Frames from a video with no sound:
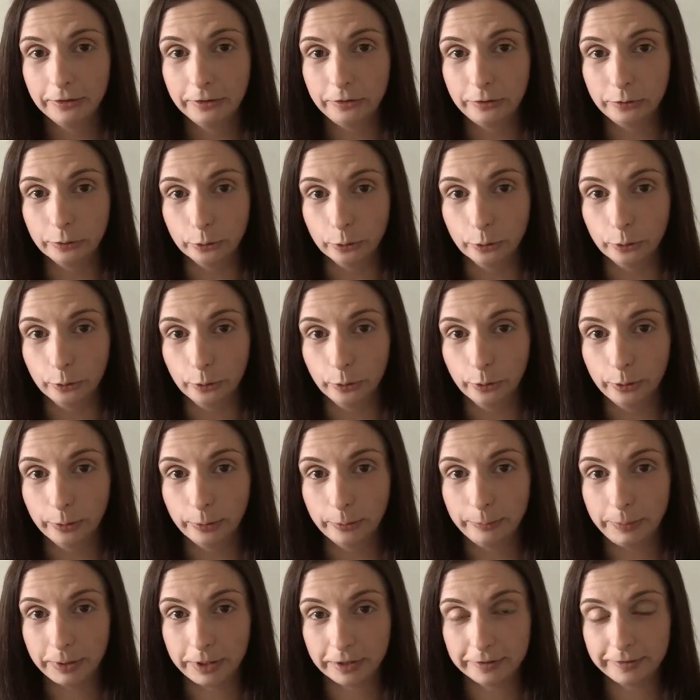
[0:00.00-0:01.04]
So
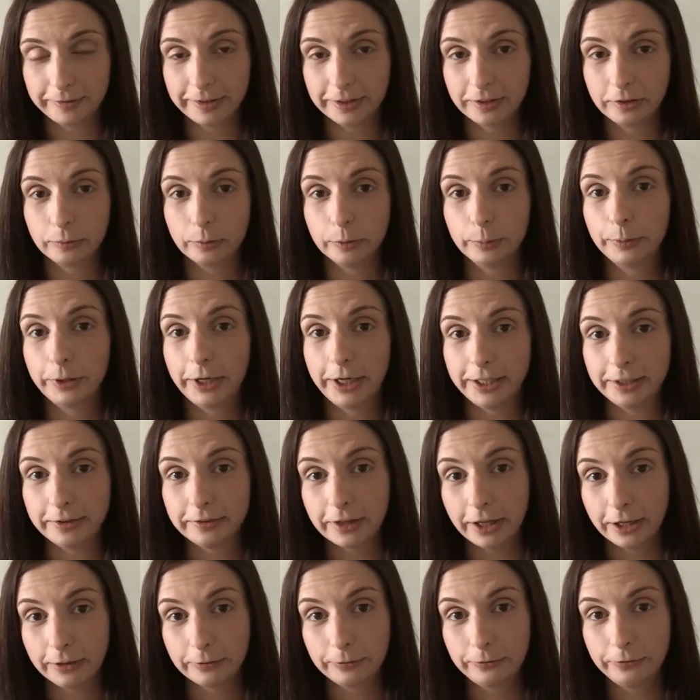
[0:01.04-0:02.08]
because things were pretty
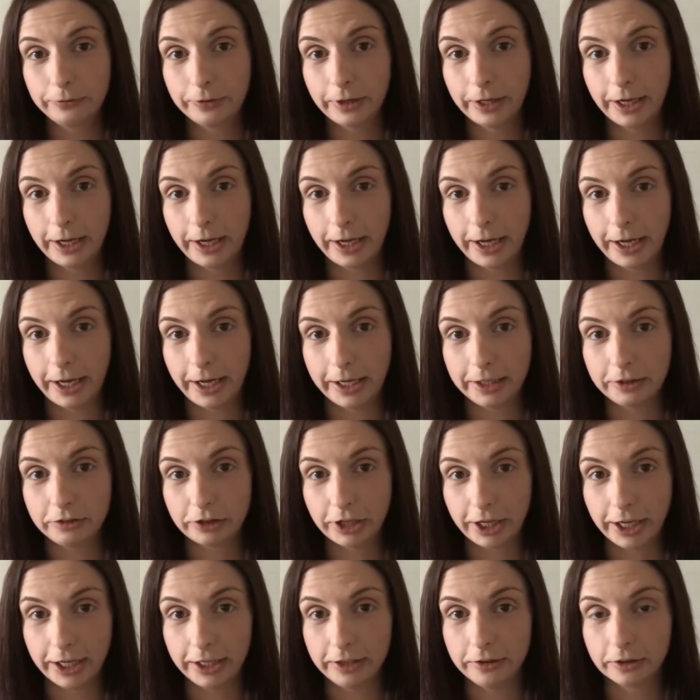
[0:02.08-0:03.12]
tough, I
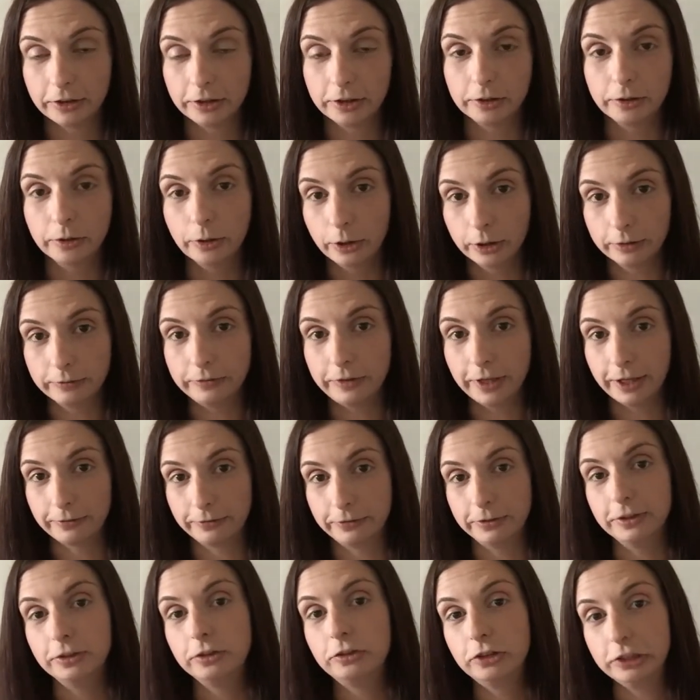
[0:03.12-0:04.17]
tried a lot of
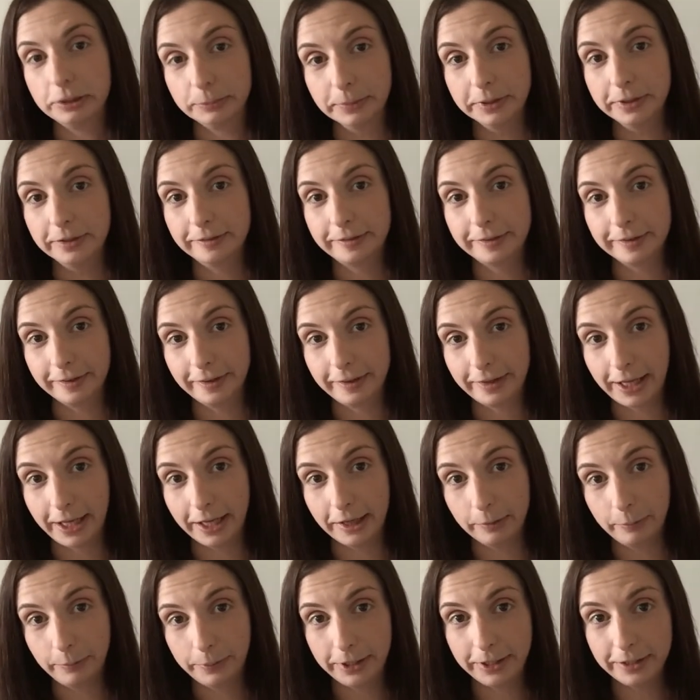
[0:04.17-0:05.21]
different treatments and
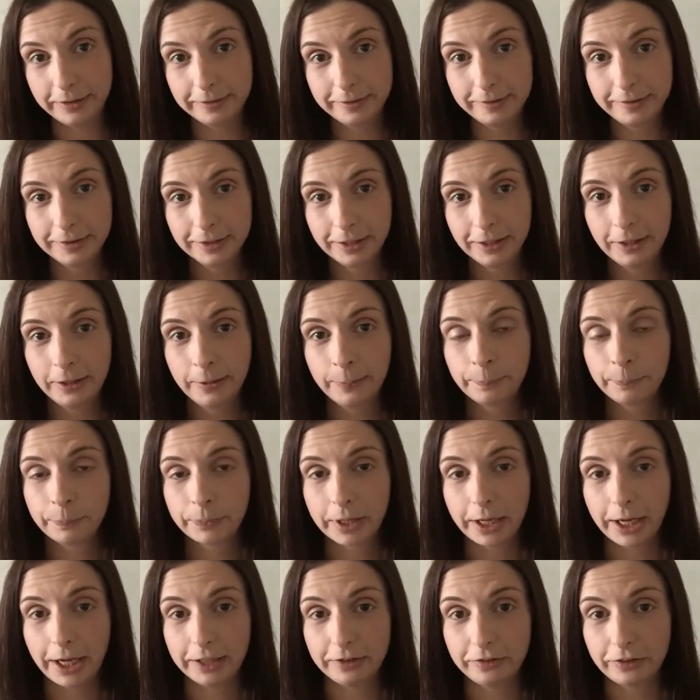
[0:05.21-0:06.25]
therapies.
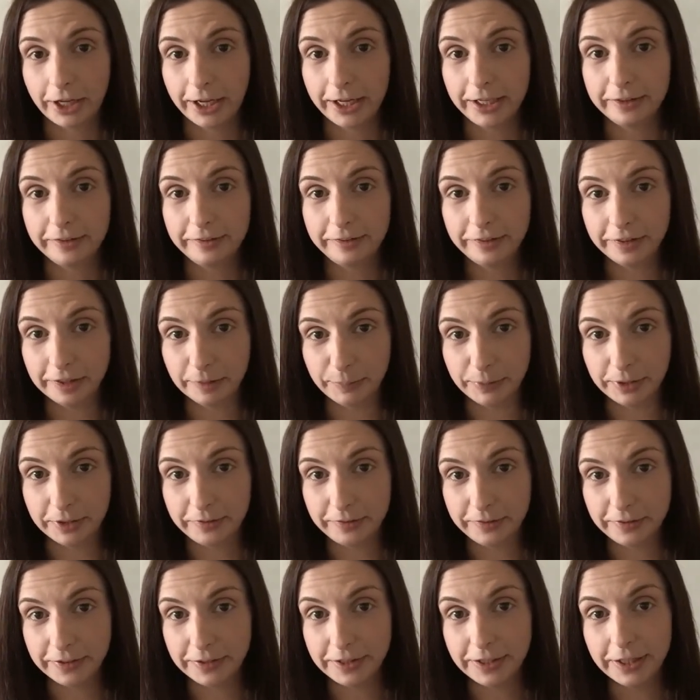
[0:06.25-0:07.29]
I tried
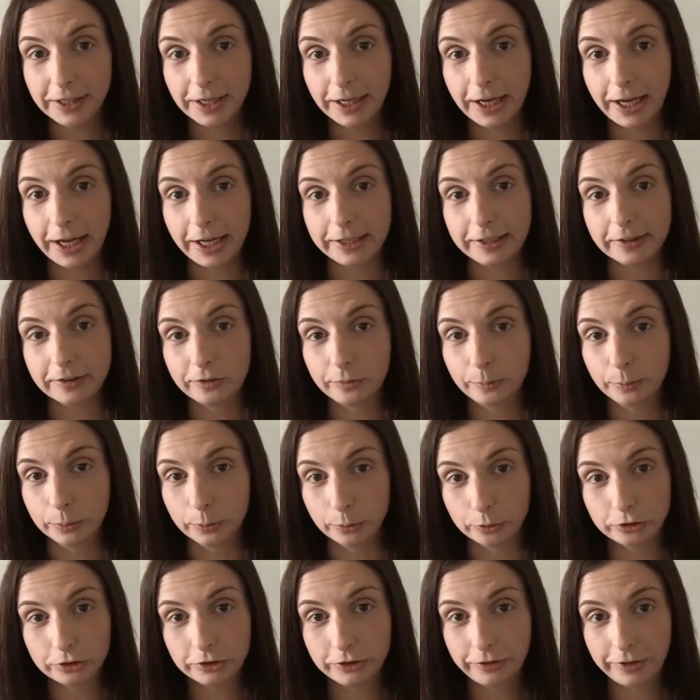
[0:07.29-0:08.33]
CBT and
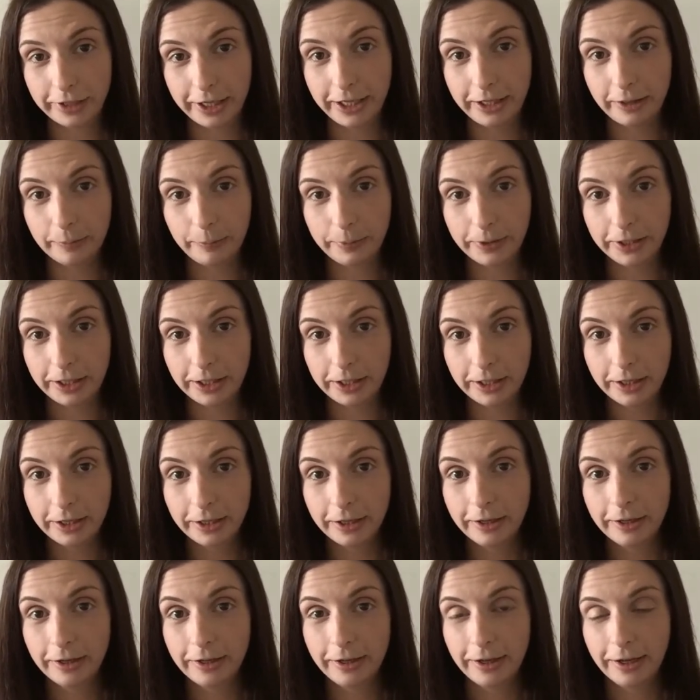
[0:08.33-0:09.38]
exposure
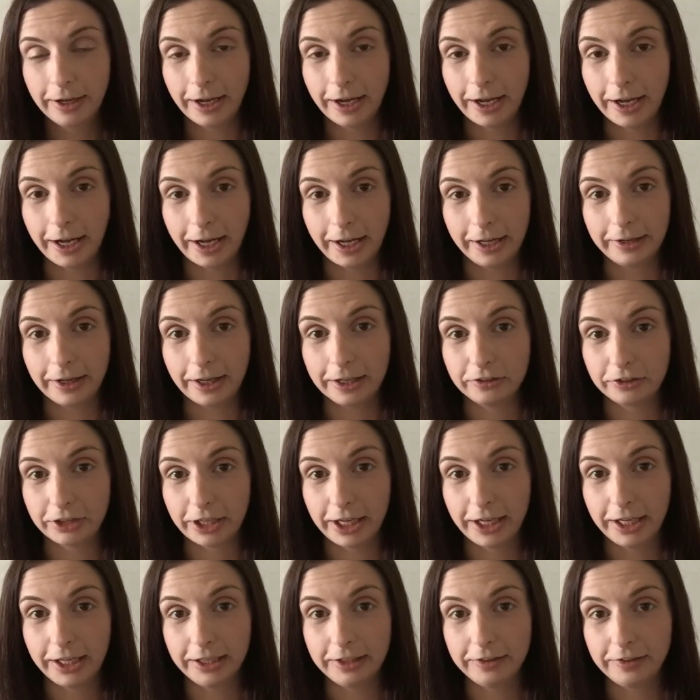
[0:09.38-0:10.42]
therapy, and I
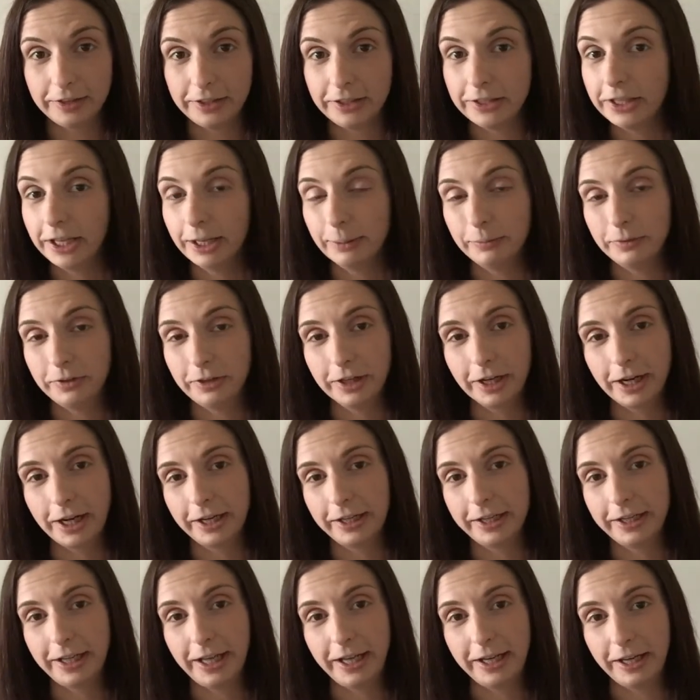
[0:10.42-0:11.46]
tried
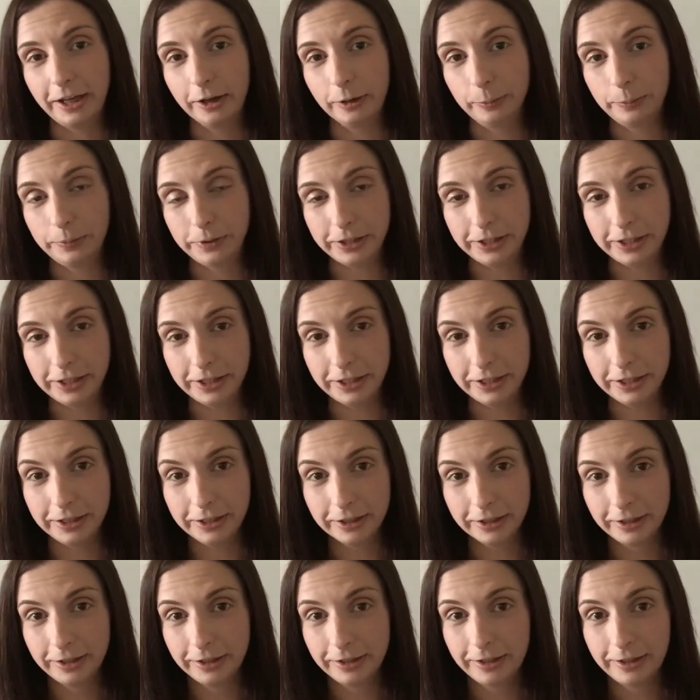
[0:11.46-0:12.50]
EMDR and NLP.